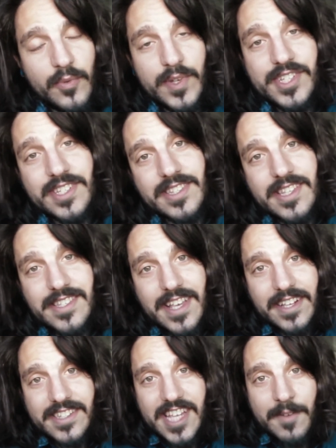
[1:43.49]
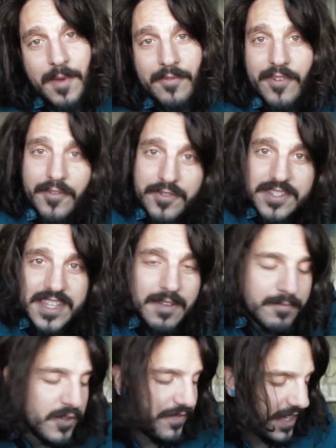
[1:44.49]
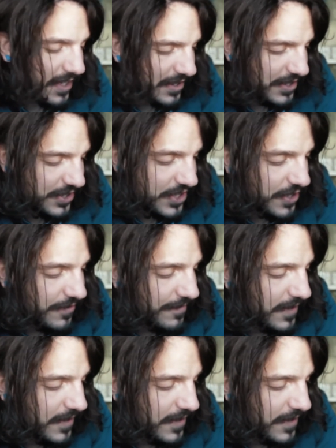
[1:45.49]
which is the second time I've referenced that movie on this show.